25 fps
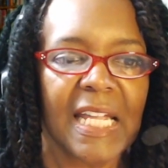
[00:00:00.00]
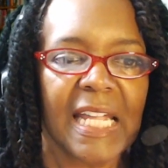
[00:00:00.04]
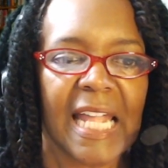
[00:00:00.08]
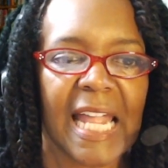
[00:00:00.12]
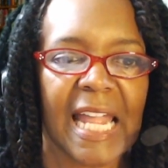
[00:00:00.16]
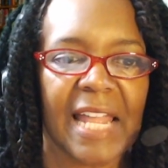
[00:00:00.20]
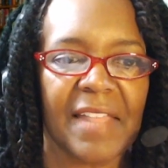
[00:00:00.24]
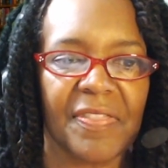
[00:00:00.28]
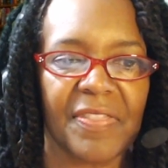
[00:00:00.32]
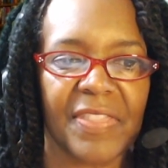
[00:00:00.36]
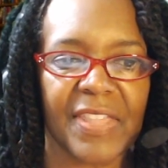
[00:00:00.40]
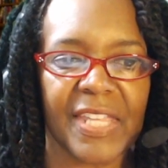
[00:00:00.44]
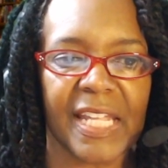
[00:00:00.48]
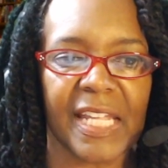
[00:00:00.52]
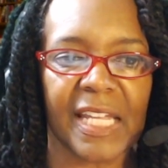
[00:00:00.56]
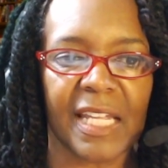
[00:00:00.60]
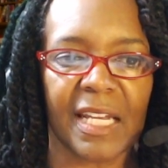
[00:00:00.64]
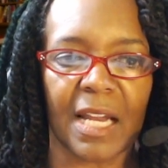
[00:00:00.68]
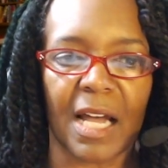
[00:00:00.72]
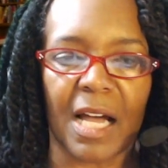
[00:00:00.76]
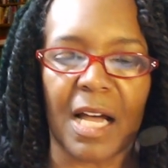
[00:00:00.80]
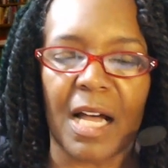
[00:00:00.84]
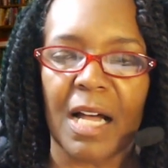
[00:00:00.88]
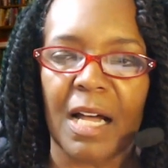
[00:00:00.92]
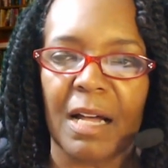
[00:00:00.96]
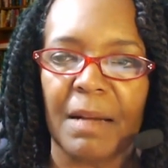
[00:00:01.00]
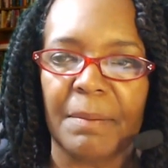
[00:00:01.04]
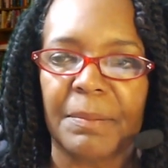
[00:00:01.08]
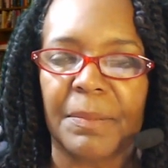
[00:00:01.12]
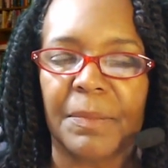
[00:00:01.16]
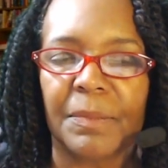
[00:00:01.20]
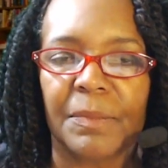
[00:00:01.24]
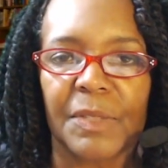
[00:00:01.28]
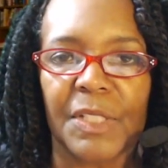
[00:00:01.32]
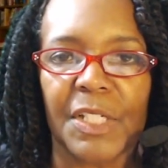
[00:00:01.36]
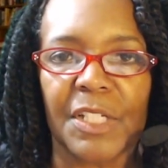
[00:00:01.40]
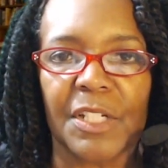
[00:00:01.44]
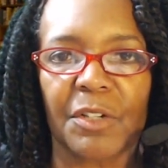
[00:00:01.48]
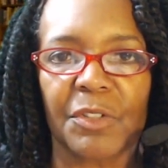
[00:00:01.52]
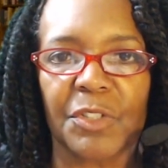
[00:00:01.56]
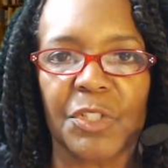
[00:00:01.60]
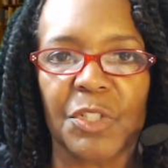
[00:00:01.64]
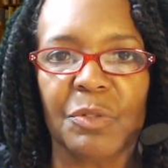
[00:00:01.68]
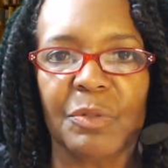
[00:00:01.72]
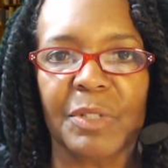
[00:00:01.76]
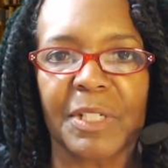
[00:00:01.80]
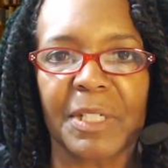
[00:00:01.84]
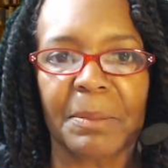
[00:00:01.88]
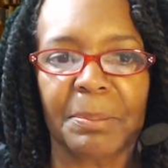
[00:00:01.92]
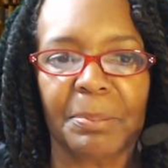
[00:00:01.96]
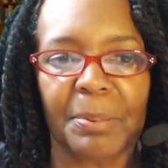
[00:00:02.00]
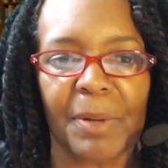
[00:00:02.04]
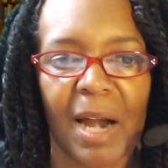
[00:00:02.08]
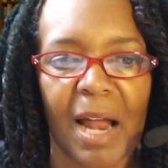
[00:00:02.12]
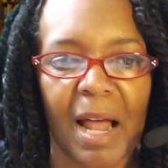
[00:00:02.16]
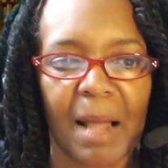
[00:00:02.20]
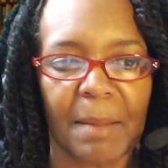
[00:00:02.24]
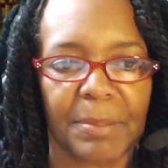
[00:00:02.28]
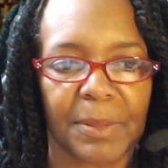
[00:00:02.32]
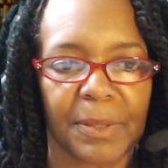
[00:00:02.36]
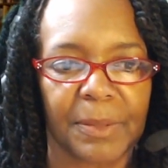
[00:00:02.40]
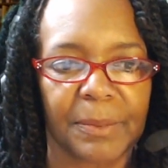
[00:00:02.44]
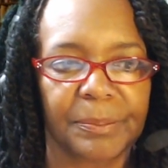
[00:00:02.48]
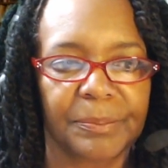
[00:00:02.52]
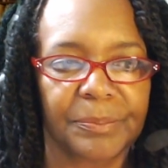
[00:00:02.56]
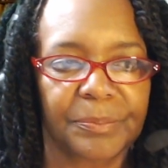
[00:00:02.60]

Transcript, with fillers: and then um, you know you in a problem